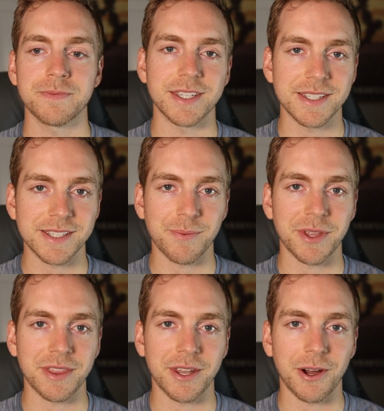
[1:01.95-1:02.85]
This is
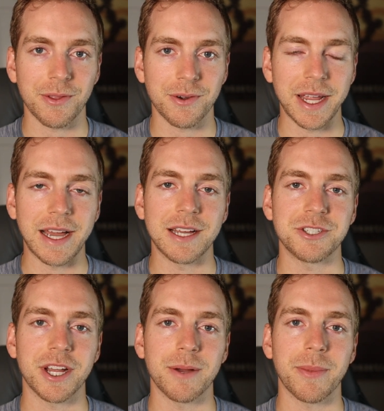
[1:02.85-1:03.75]
something that other AI
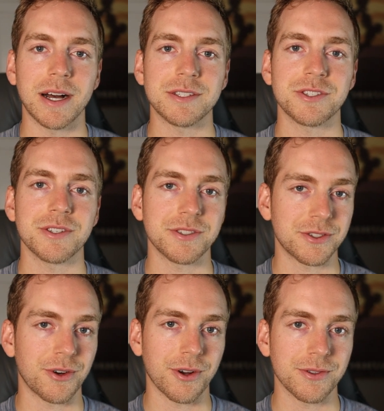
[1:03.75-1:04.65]
chatbots
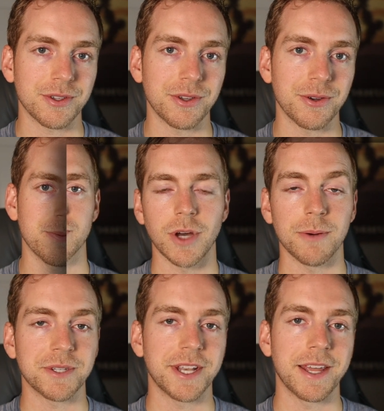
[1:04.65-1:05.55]
struggle to do.
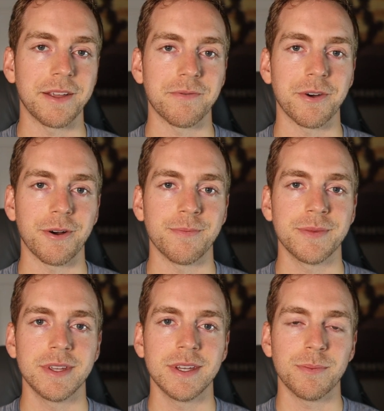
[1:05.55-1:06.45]
Up-to-date info.
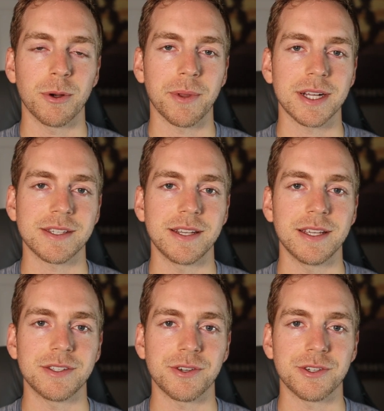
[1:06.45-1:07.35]
Perplexity
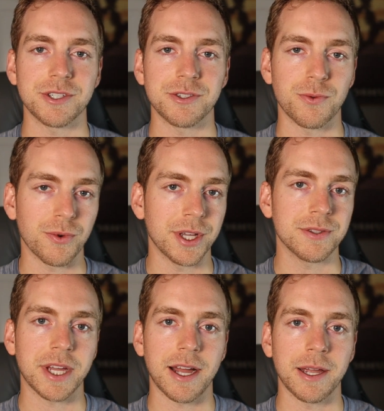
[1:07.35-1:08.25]
searches real
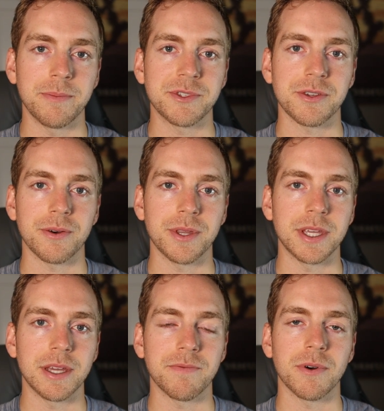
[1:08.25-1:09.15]
time, so
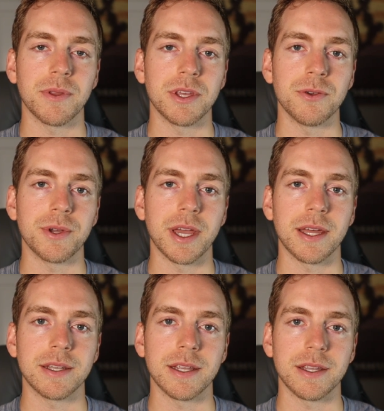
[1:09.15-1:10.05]
the info that you
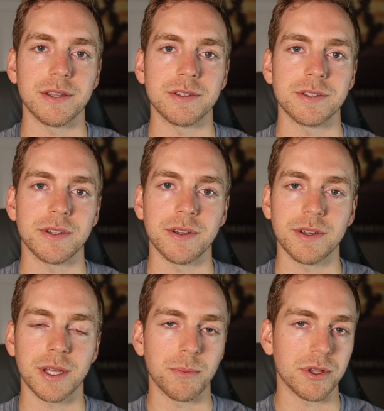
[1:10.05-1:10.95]
get is
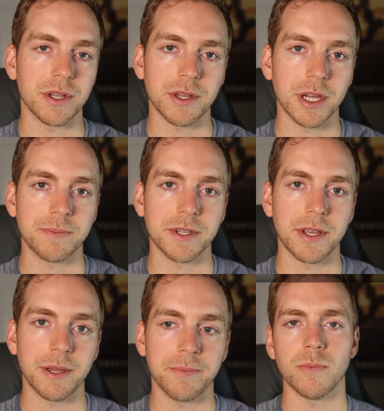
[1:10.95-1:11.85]
completely up to
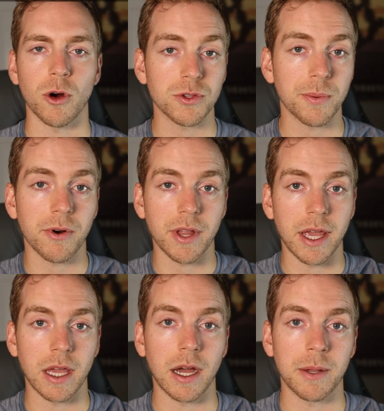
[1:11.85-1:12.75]
date. Multiple
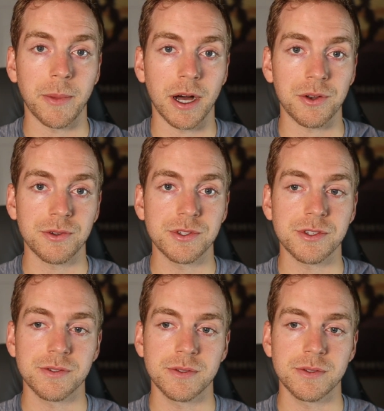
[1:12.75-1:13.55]
AI models.